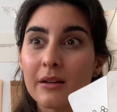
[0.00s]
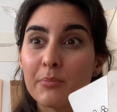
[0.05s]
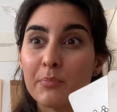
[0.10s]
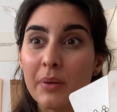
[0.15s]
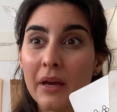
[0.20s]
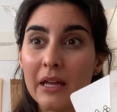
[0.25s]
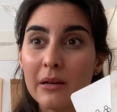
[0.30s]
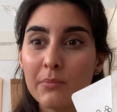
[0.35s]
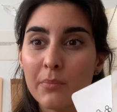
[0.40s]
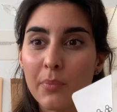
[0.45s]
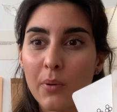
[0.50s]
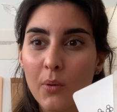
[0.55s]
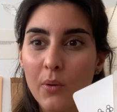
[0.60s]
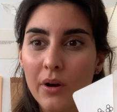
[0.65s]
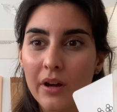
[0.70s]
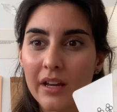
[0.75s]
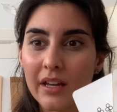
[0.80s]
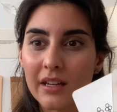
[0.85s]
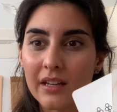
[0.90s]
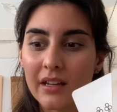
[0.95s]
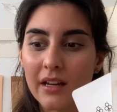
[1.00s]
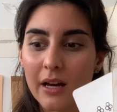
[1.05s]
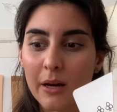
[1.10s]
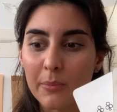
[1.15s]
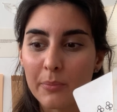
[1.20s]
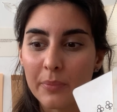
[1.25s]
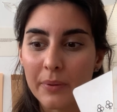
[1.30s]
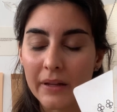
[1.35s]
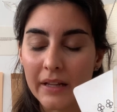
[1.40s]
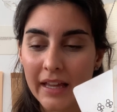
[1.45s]
pinpoint a
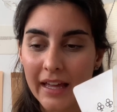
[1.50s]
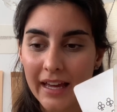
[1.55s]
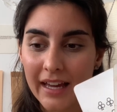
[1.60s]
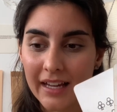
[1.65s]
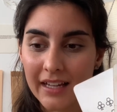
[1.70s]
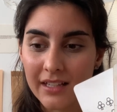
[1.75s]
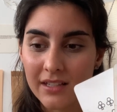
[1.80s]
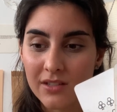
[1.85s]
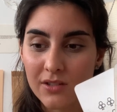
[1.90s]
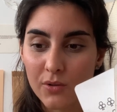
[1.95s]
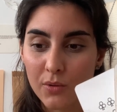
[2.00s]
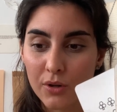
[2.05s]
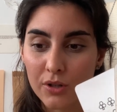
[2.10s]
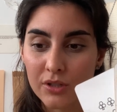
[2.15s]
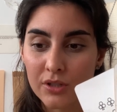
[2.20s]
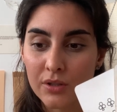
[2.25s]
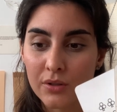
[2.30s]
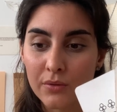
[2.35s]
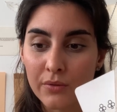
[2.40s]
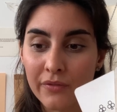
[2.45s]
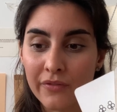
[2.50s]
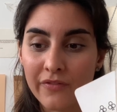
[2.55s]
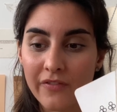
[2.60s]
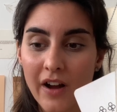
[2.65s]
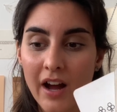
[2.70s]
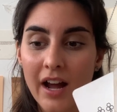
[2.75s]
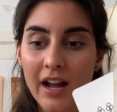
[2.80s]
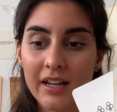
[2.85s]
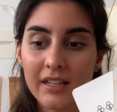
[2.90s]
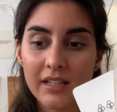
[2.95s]
place or to
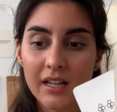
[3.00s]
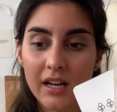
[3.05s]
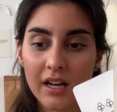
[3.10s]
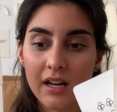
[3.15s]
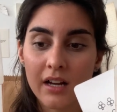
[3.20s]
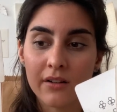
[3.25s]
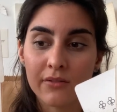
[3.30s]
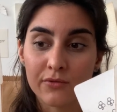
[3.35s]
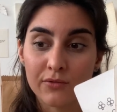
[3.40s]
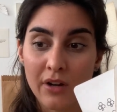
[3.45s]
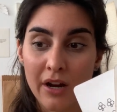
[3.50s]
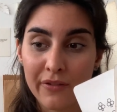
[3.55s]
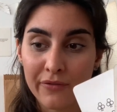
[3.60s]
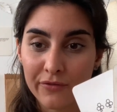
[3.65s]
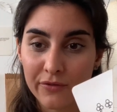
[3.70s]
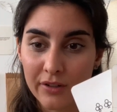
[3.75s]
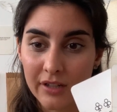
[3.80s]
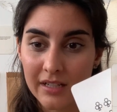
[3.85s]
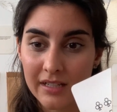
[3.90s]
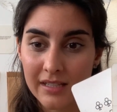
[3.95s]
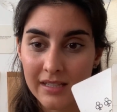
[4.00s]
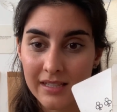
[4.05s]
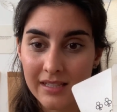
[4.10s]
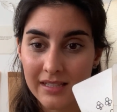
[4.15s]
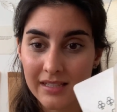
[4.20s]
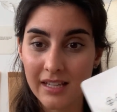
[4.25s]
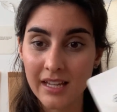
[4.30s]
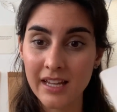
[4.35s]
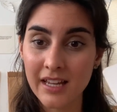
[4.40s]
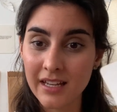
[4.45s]
find a reference
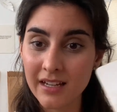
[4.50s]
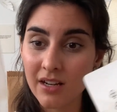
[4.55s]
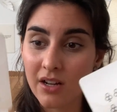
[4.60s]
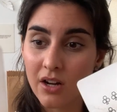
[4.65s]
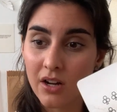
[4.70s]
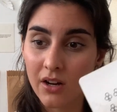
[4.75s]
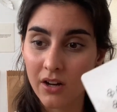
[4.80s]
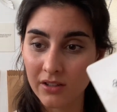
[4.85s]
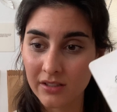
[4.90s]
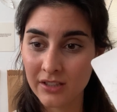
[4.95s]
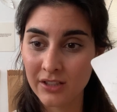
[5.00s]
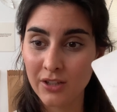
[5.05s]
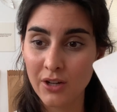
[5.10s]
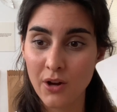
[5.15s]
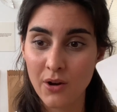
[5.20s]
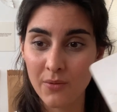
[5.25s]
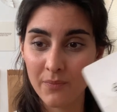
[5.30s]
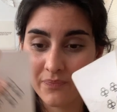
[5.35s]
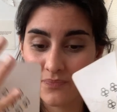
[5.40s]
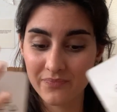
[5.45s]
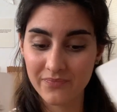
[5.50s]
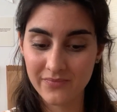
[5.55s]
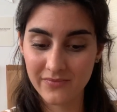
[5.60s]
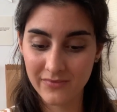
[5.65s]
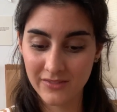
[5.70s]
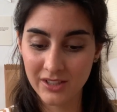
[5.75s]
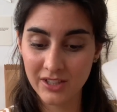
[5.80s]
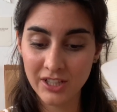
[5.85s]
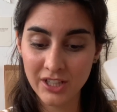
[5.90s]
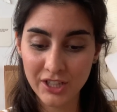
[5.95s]
in,
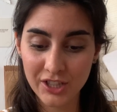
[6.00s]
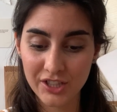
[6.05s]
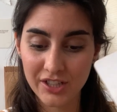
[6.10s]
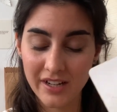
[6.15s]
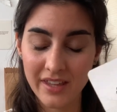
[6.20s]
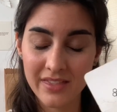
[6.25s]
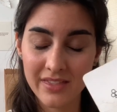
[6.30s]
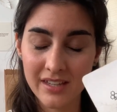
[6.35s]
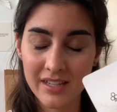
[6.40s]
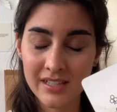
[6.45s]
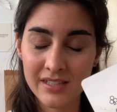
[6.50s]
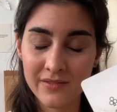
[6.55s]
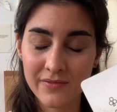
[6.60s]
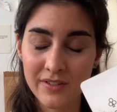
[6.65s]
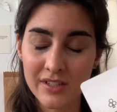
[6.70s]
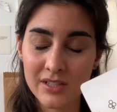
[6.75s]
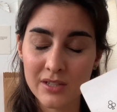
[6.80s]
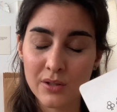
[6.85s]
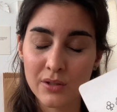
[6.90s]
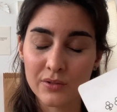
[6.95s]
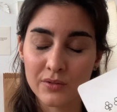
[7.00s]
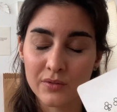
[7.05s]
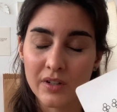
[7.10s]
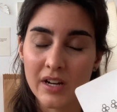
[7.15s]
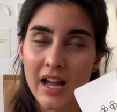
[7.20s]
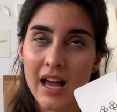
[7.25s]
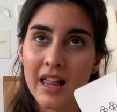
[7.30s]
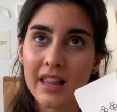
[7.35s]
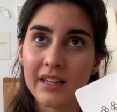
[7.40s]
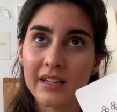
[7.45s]
here in this physical
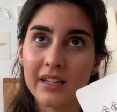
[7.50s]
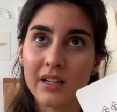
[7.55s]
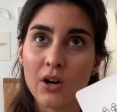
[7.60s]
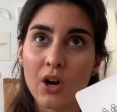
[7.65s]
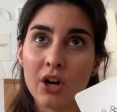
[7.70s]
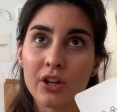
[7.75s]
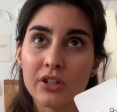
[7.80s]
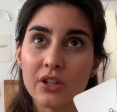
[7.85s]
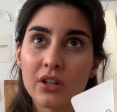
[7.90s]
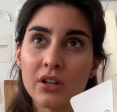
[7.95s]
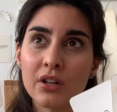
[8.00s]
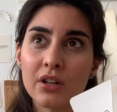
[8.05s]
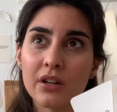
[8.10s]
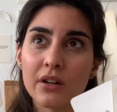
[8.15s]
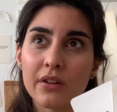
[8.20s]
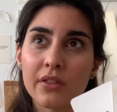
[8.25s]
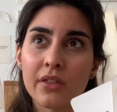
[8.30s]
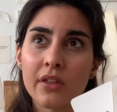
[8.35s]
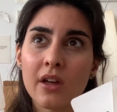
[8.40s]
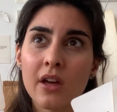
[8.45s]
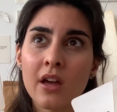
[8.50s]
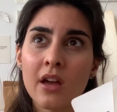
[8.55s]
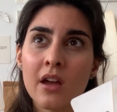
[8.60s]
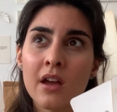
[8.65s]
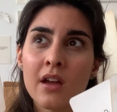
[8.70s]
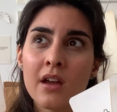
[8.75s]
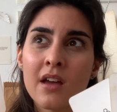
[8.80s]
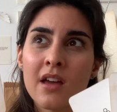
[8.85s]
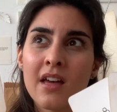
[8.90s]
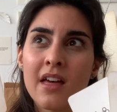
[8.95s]
reality on earth
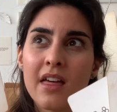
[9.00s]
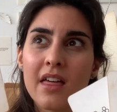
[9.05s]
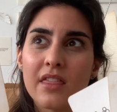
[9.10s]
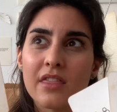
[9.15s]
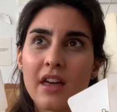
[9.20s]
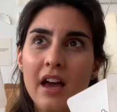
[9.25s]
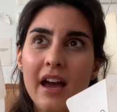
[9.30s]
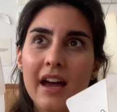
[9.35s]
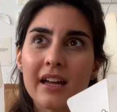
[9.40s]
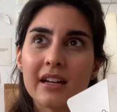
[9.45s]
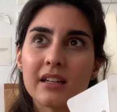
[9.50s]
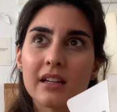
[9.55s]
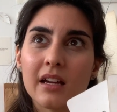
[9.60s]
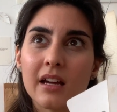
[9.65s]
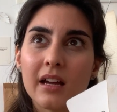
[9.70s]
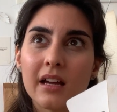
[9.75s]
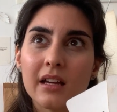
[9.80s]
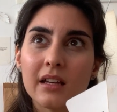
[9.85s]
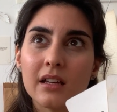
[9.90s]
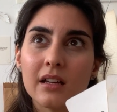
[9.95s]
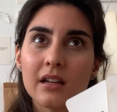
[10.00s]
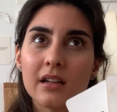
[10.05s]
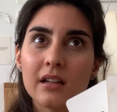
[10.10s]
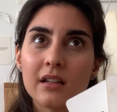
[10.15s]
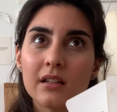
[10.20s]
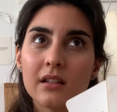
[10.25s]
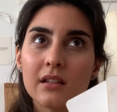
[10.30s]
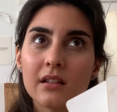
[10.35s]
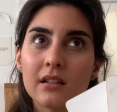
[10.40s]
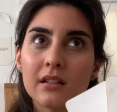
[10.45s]
that
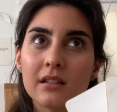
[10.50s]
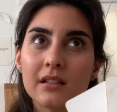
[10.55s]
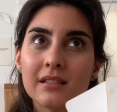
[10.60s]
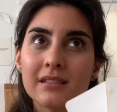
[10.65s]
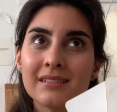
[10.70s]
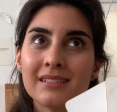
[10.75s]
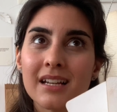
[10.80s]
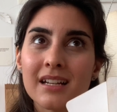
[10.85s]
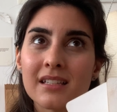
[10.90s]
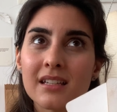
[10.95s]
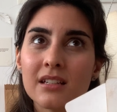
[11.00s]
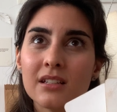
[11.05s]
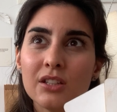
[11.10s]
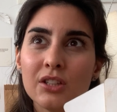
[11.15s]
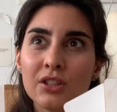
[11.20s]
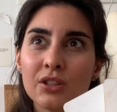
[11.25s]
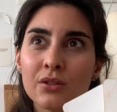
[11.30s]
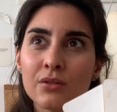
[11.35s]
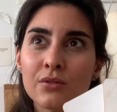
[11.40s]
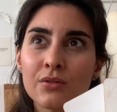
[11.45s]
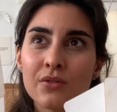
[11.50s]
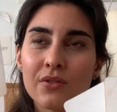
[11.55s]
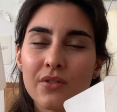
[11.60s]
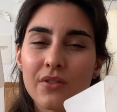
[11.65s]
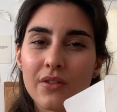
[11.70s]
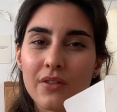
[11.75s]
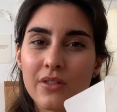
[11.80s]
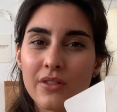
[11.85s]
doesn't use